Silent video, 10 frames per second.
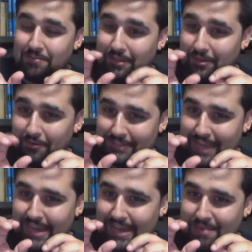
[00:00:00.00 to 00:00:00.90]
little
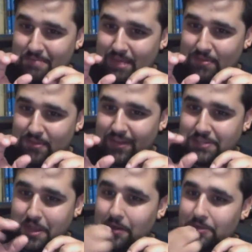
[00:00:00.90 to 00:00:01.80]
tiny baby face
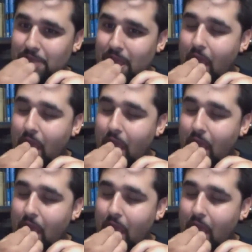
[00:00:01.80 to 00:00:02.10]
huggers,